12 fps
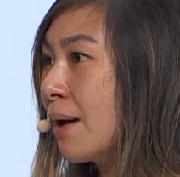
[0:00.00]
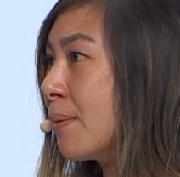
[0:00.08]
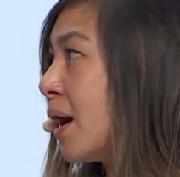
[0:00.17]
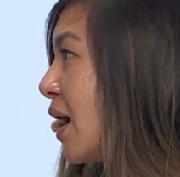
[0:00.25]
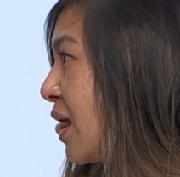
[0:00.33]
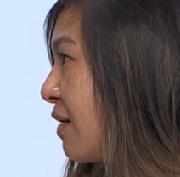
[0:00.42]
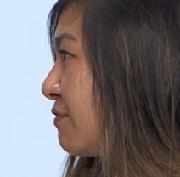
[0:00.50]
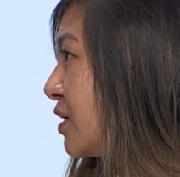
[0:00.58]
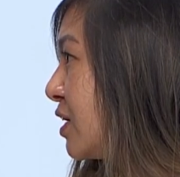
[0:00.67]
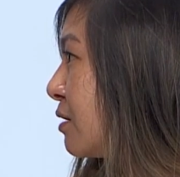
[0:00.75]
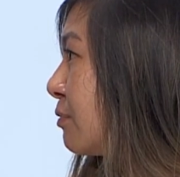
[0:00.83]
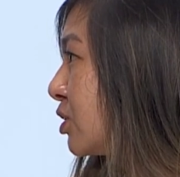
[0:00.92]
my
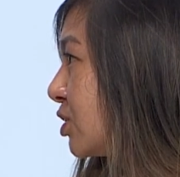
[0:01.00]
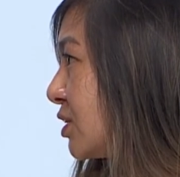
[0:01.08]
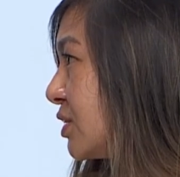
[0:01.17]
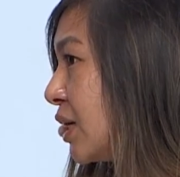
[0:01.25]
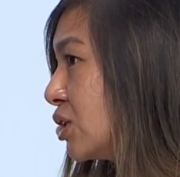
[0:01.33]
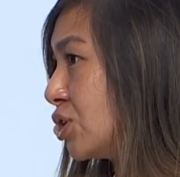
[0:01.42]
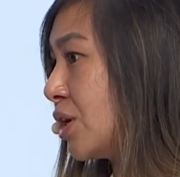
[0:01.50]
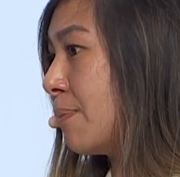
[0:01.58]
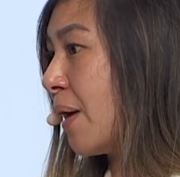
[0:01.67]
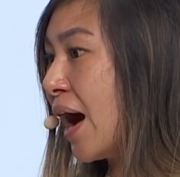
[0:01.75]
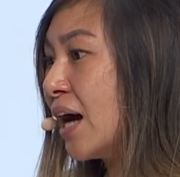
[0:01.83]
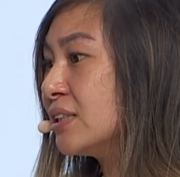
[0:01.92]
NFT, which is essentially a
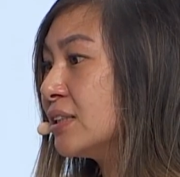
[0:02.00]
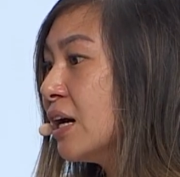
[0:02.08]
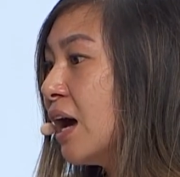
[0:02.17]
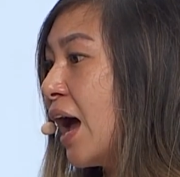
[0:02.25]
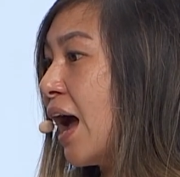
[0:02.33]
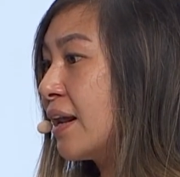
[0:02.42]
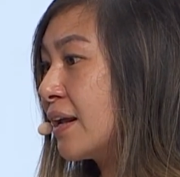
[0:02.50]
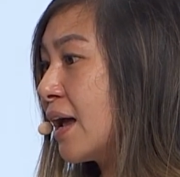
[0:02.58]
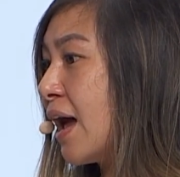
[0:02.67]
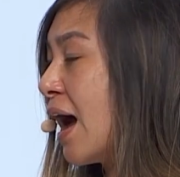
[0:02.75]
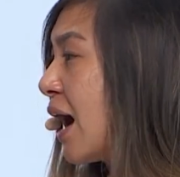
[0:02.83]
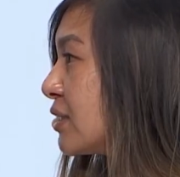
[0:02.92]
pass, and,
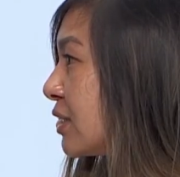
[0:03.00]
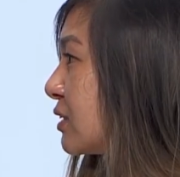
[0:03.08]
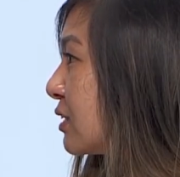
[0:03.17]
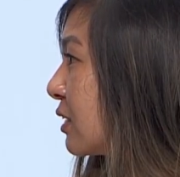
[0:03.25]
and you have to have